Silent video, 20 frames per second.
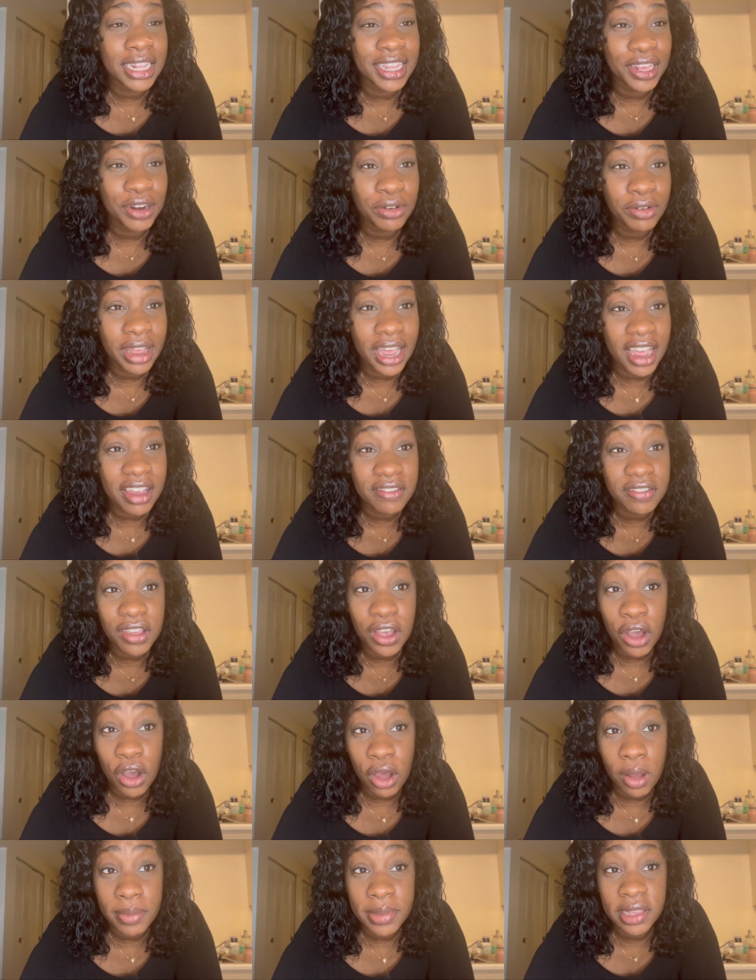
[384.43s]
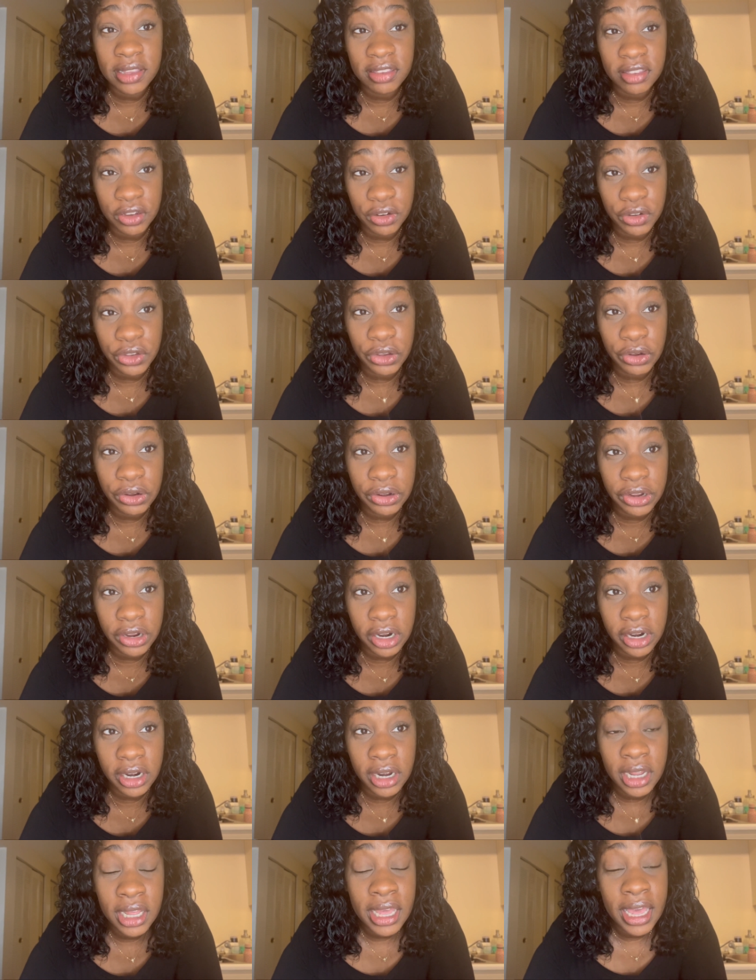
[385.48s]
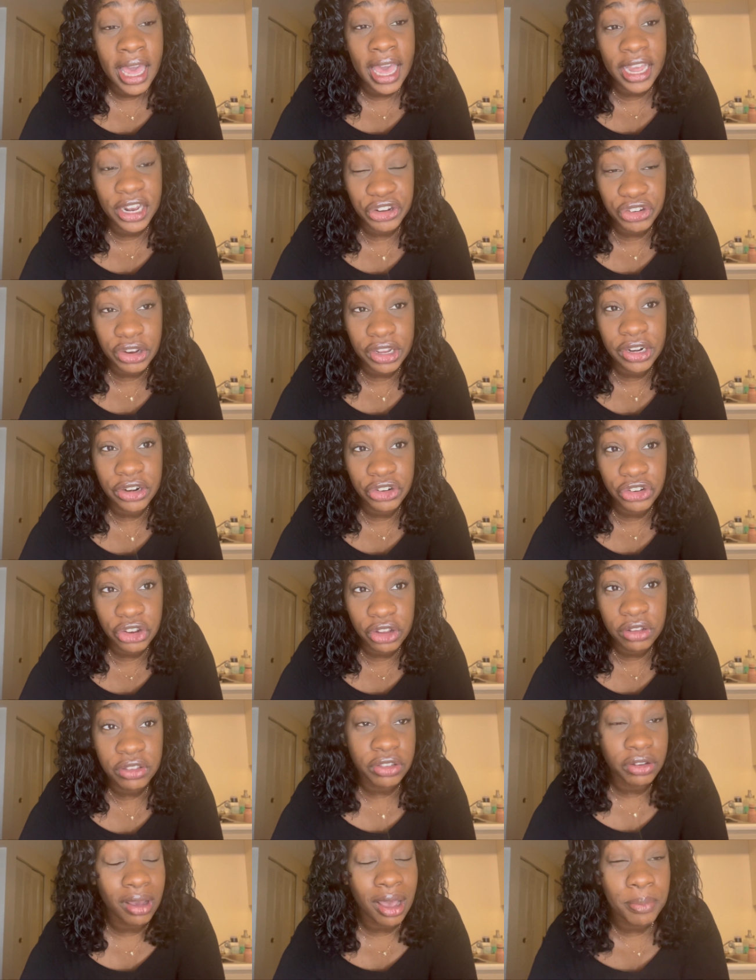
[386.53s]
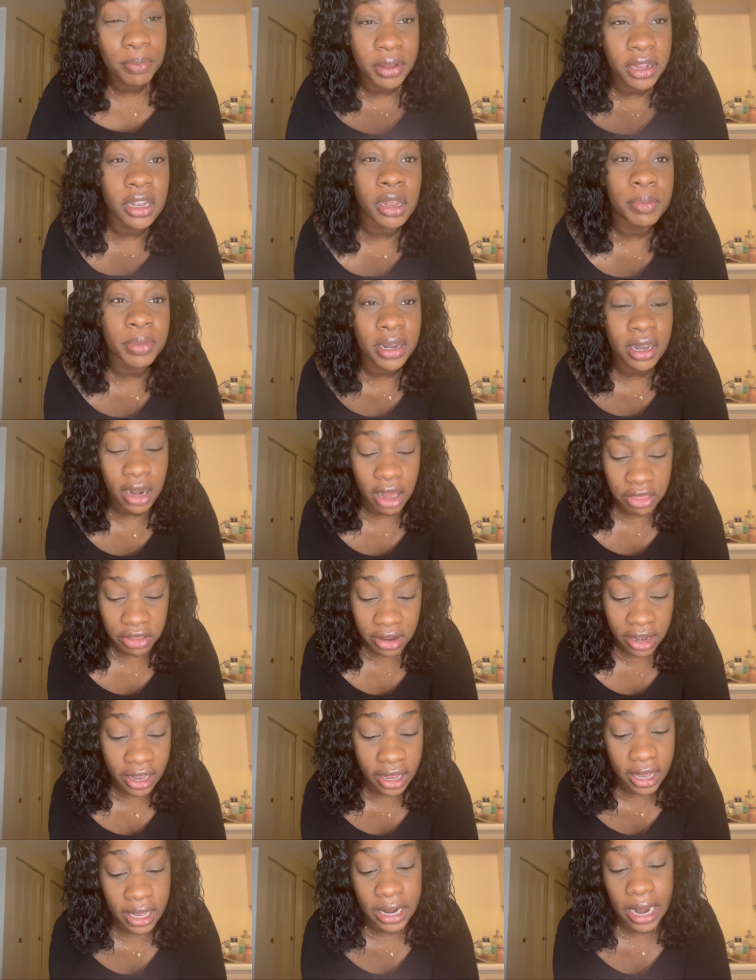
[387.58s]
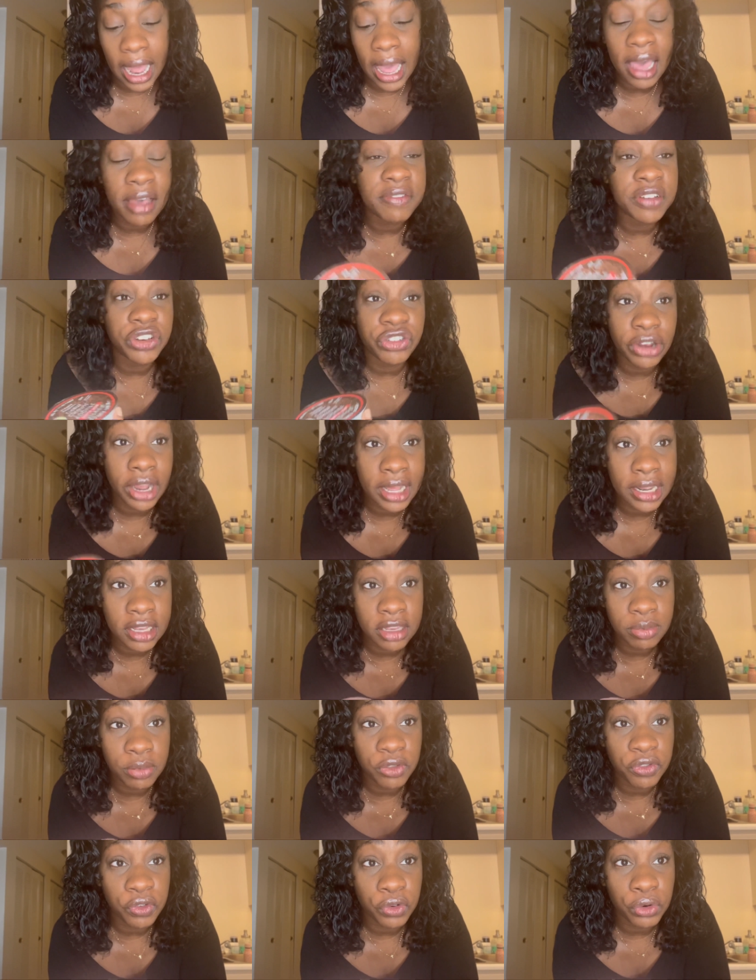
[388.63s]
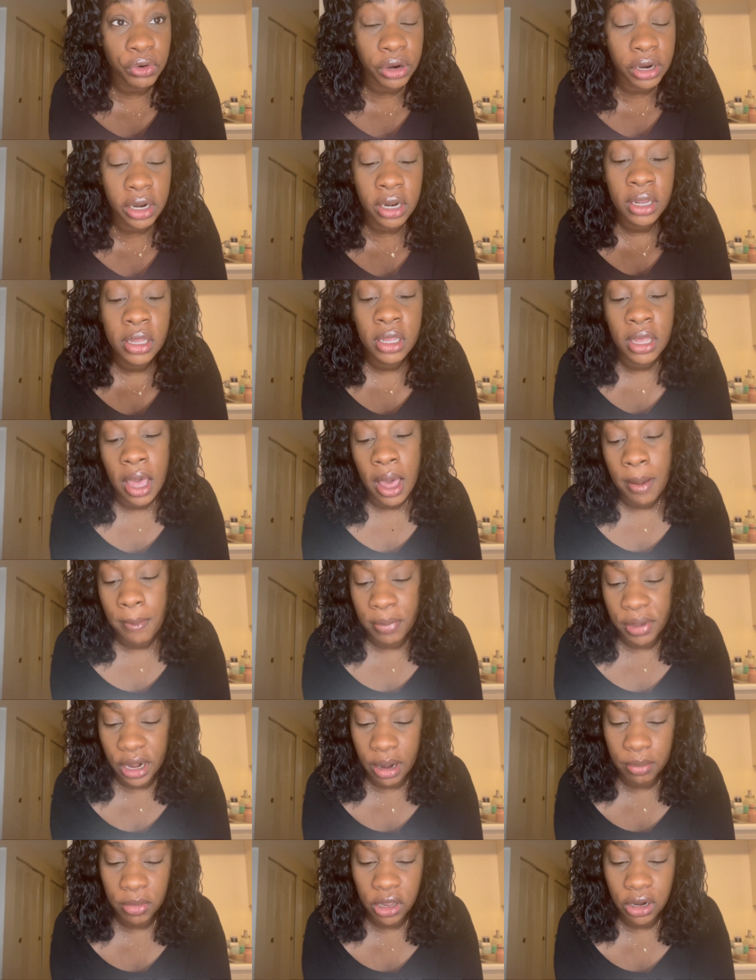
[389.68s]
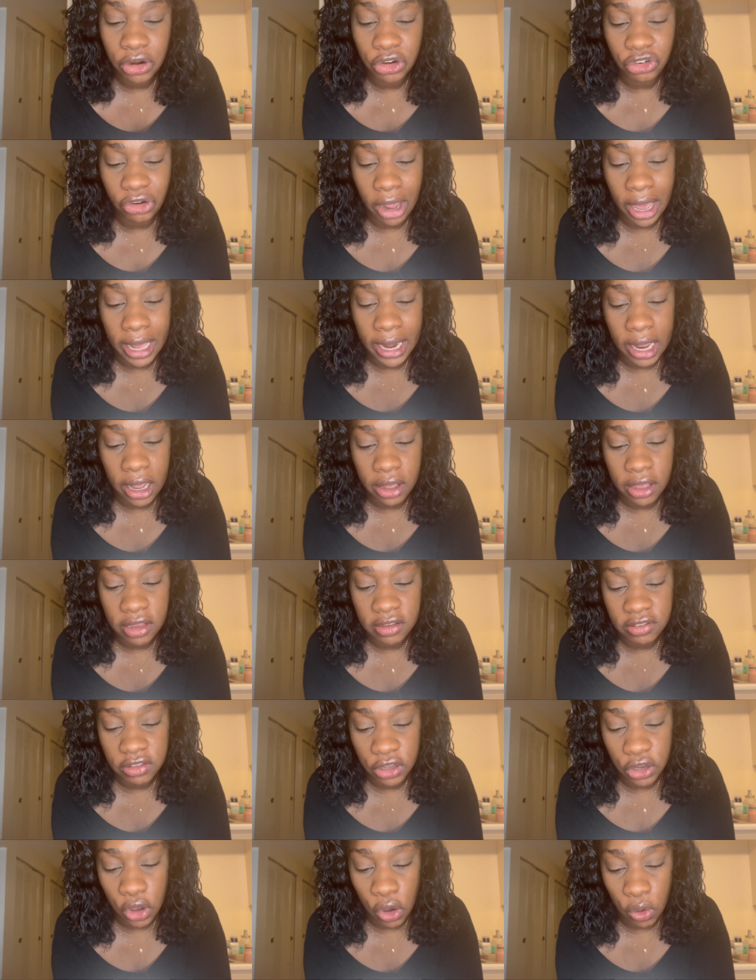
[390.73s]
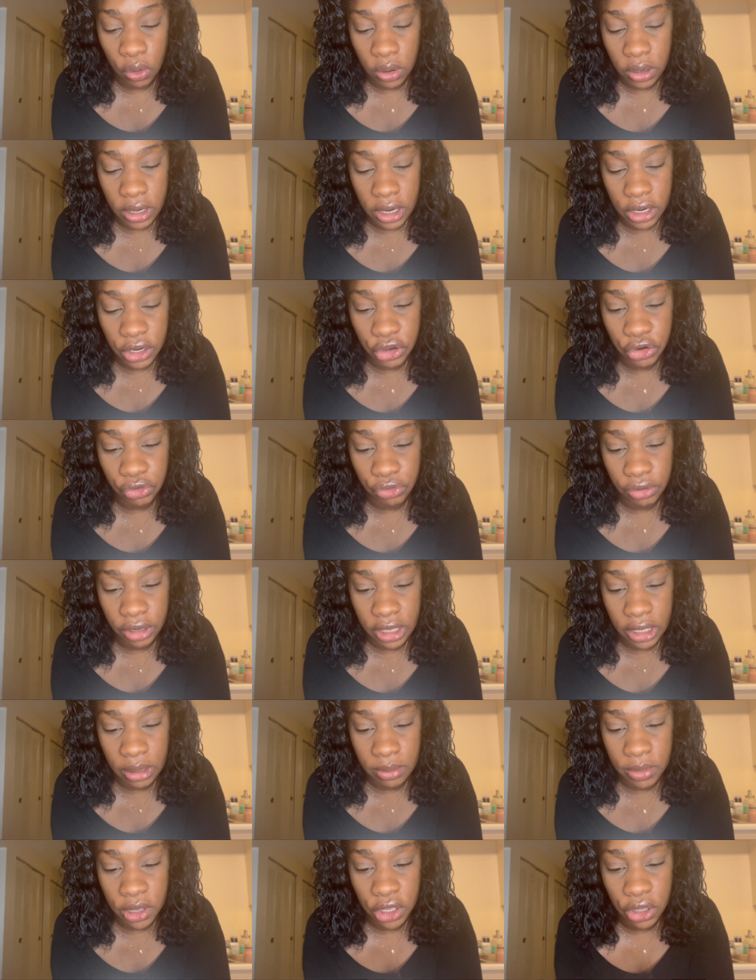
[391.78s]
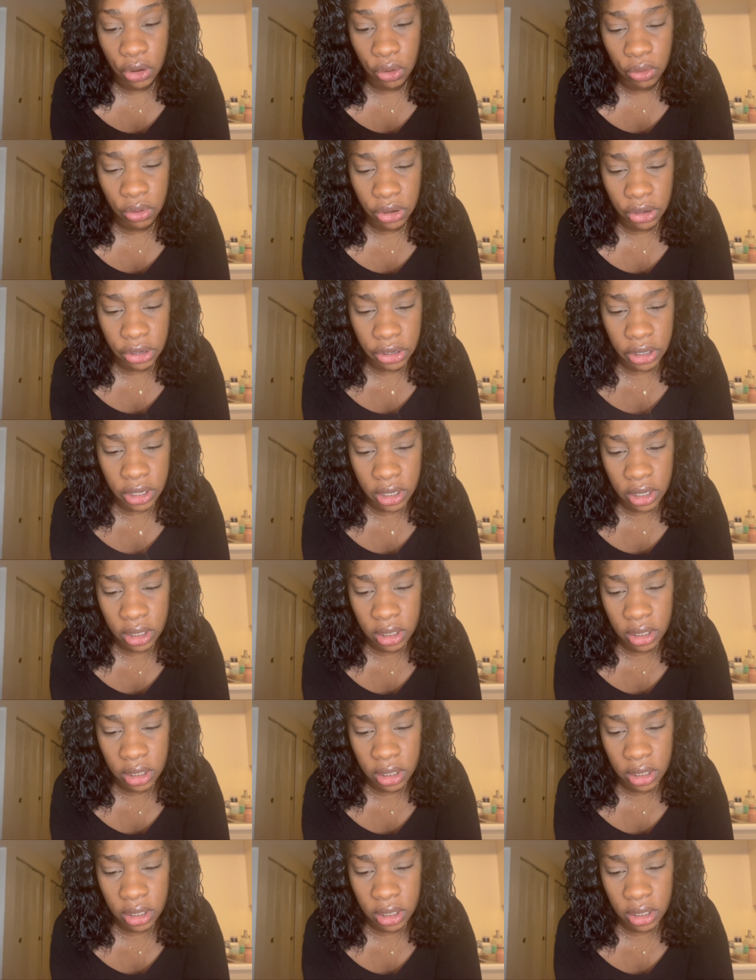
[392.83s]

They don't have the almond silk yogurt at Trader Joe's. So I picked up another kind. I haven't tried these before, but I'm gonna try it out. It's the coconut cream yogurt.